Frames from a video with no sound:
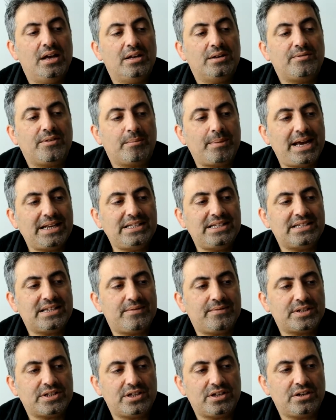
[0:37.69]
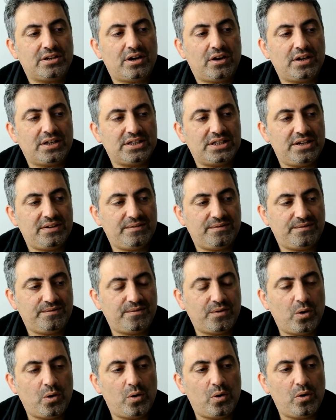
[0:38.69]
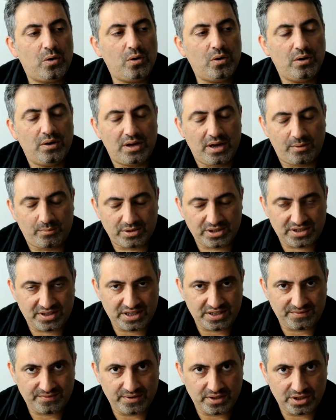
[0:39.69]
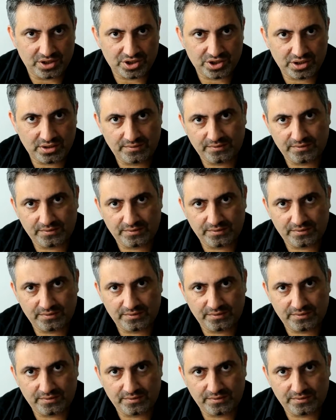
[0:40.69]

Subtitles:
From 87 to 94, it was this version.